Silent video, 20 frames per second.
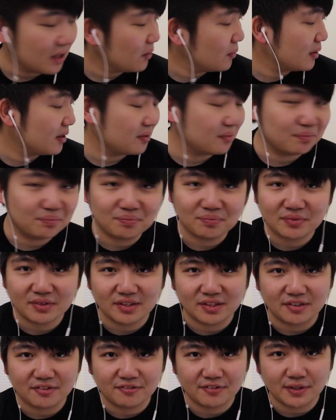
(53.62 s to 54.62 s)
Well,
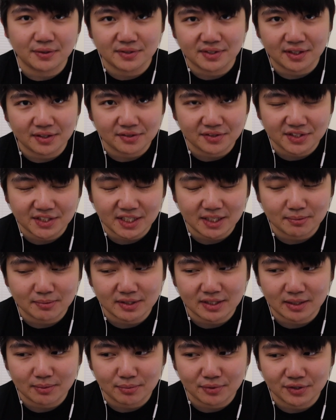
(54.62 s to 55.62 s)
a few is an
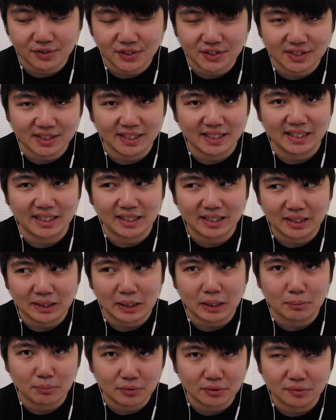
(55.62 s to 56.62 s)
understatement. I purchased like a
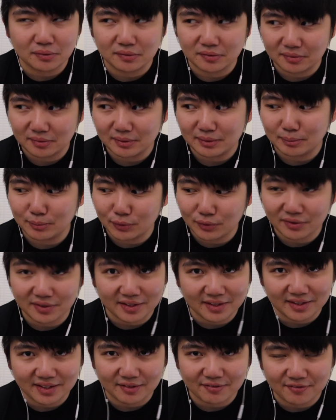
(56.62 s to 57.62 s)
couple more
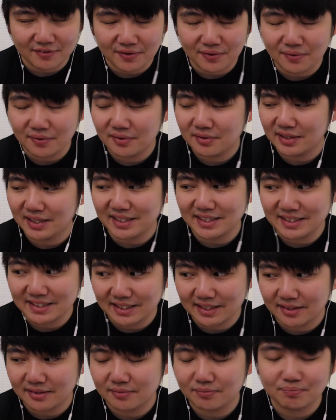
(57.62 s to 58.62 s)
than a few, like
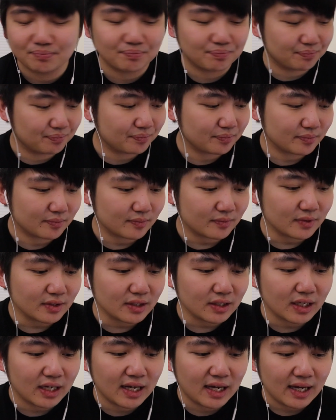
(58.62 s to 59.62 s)
10.
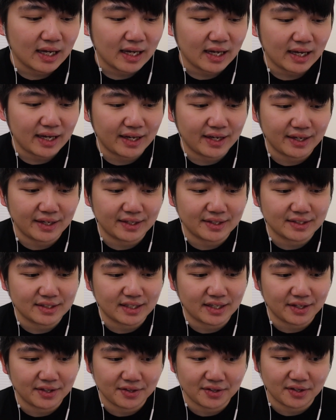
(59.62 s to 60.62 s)
And
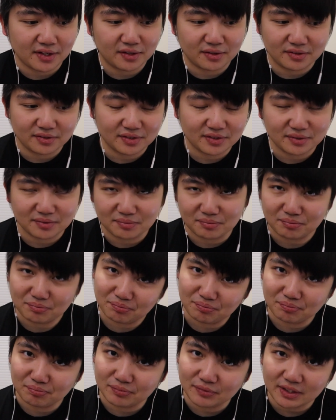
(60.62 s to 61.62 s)
I thought,
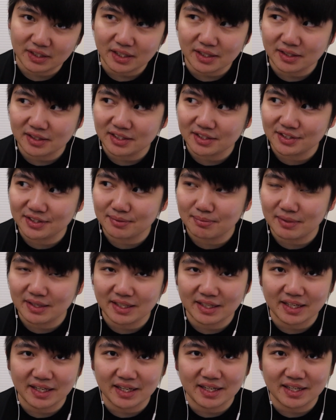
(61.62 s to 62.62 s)
yeah, let's
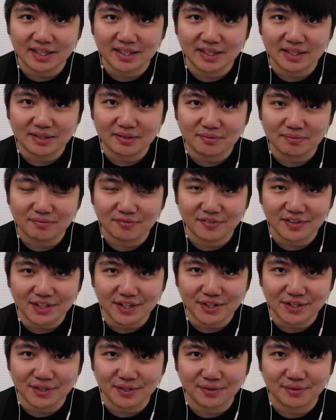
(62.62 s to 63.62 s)
make a
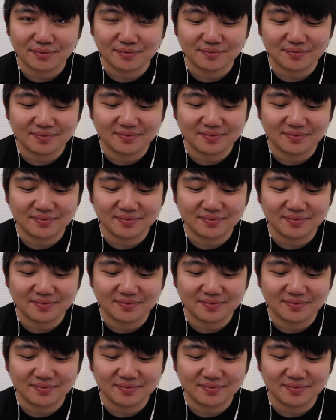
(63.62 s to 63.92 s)
video